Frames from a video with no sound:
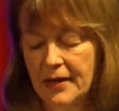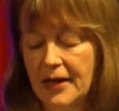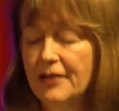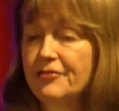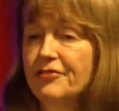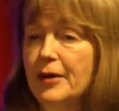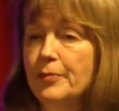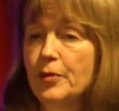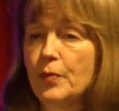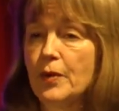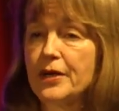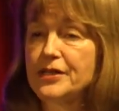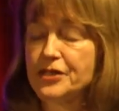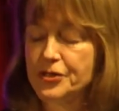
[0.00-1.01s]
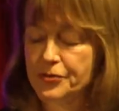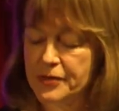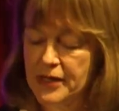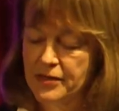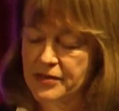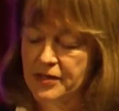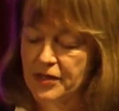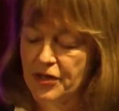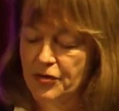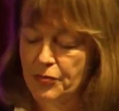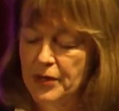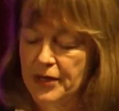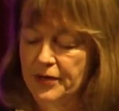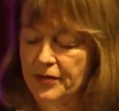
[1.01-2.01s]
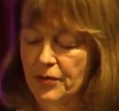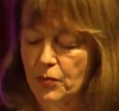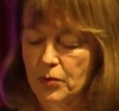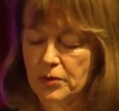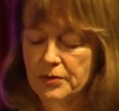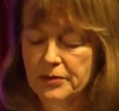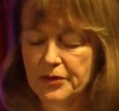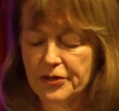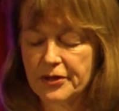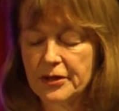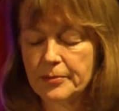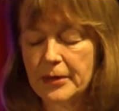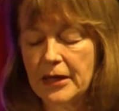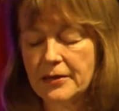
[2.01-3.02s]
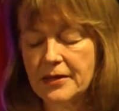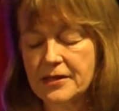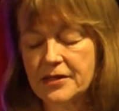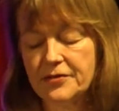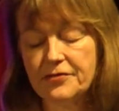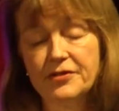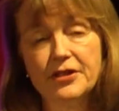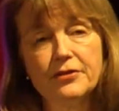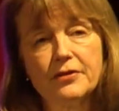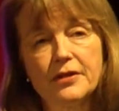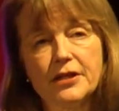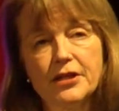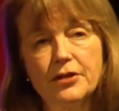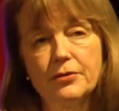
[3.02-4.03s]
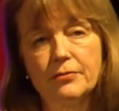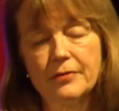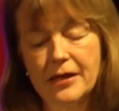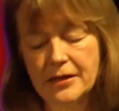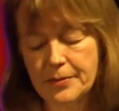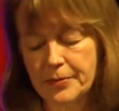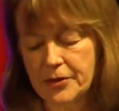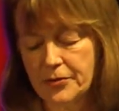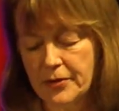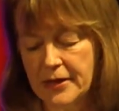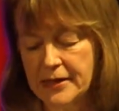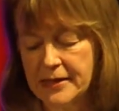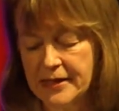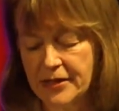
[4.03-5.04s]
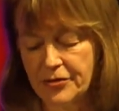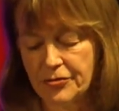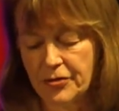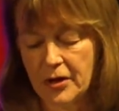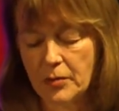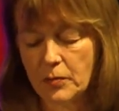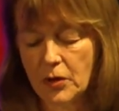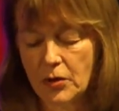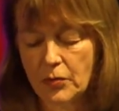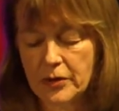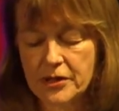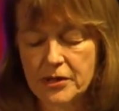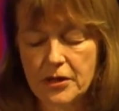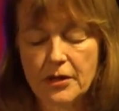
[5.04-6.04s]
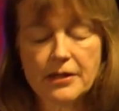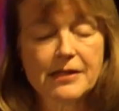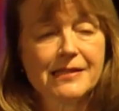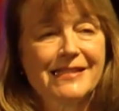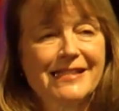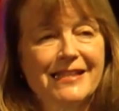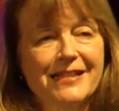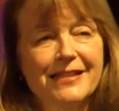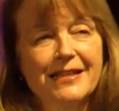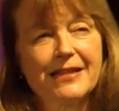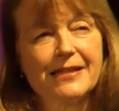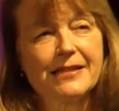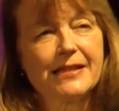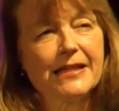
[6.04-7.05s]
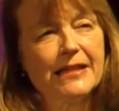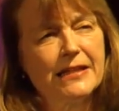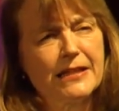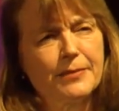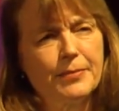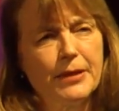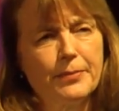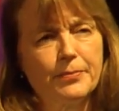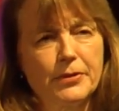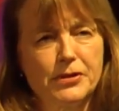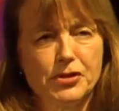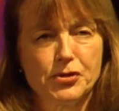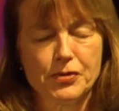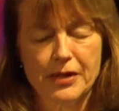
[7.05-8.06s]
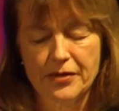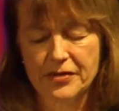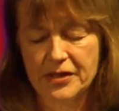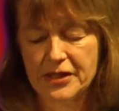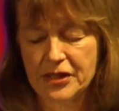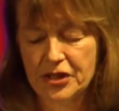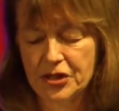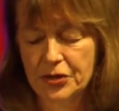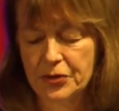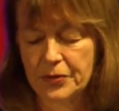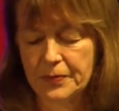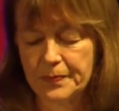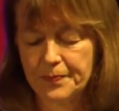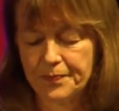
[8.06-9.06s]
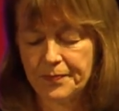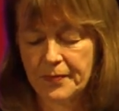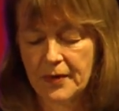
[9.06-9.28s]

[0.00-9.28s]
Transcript: In February 2003, the world learned about the severe acute respiratory syndrome, which started sickening and killing people in 2002.